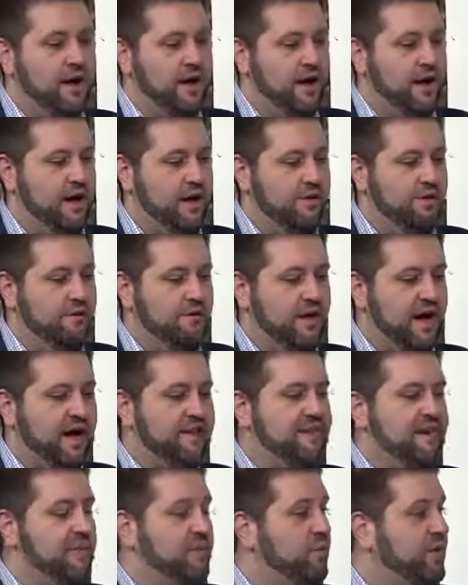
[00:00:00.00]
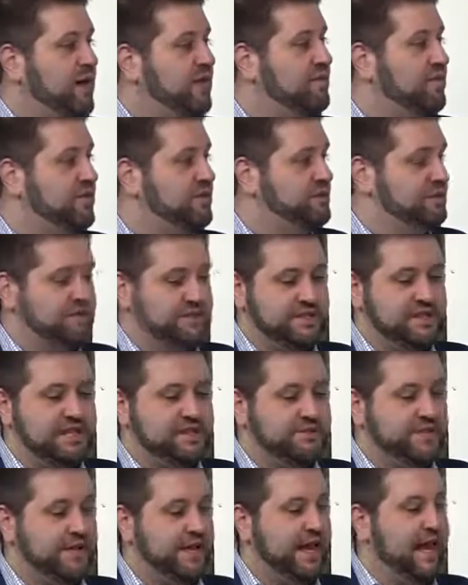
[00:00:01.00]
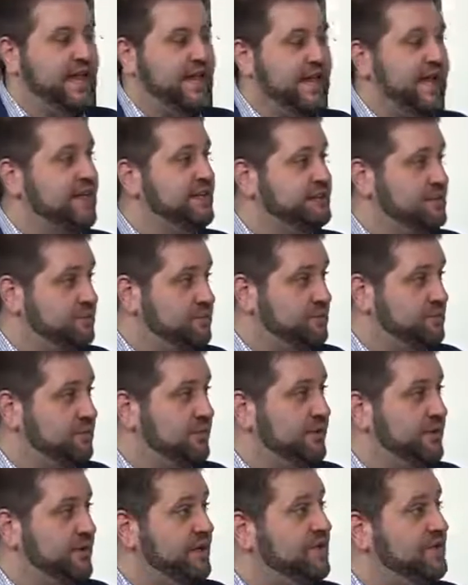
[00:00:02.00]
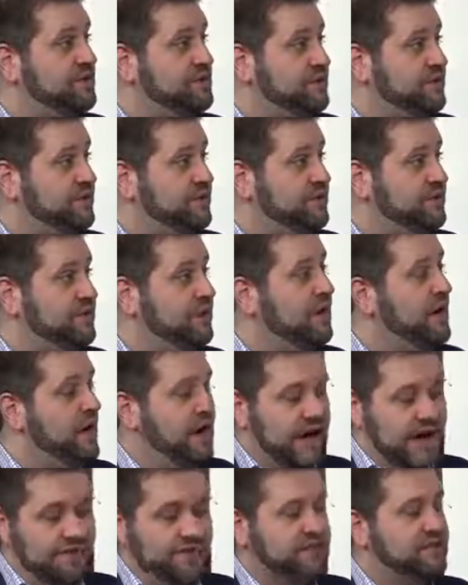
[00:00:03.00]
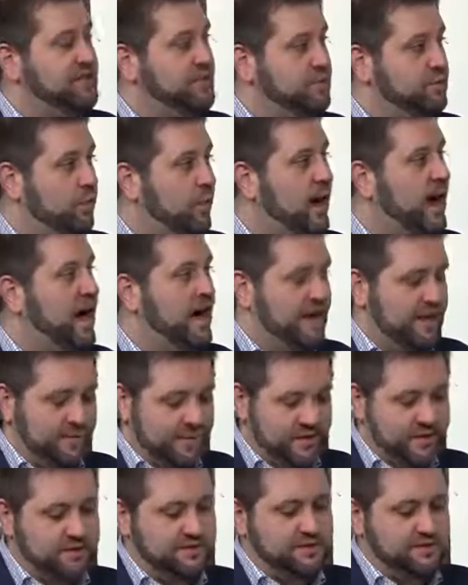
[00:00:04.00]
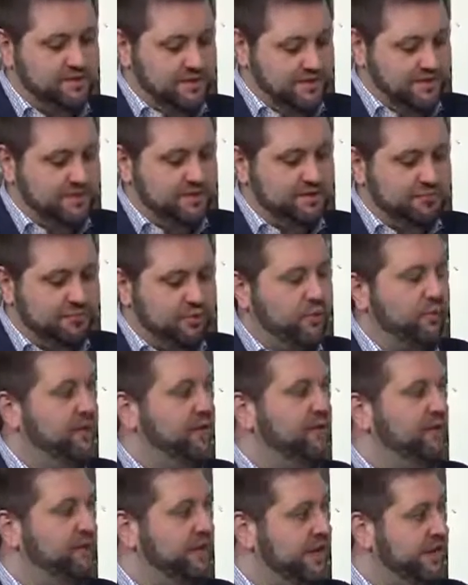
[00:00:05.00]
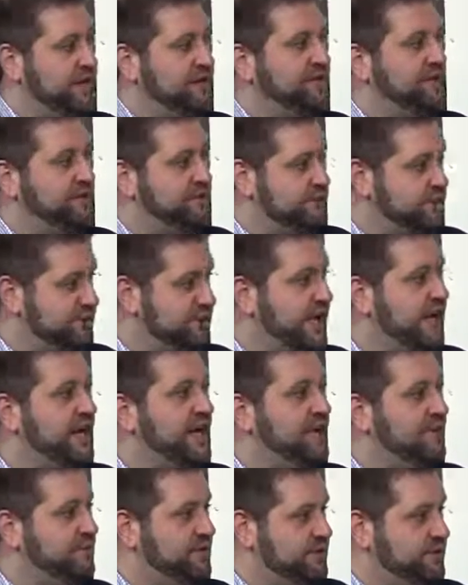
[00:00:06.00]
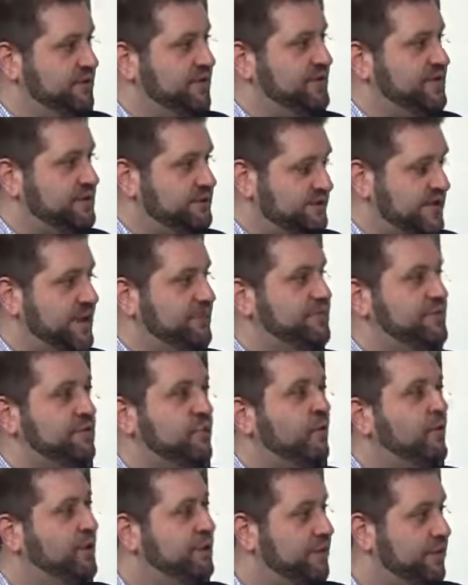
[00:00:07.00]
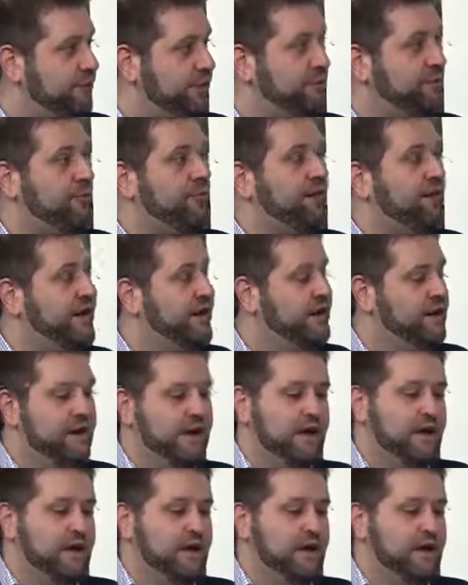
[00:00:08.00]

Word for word: Um, I've had way more success be like, hey guys, this is what we need to do, and this is why because this is an important link in this chain between steps one and three.